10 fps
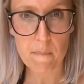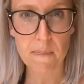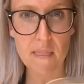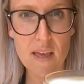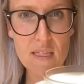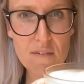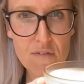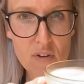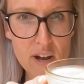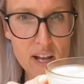in the
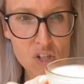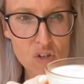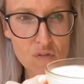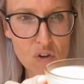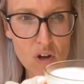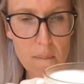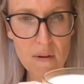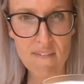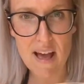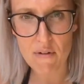fridge for a couple
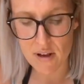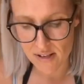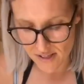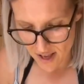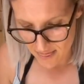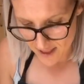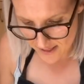of hours, and that's going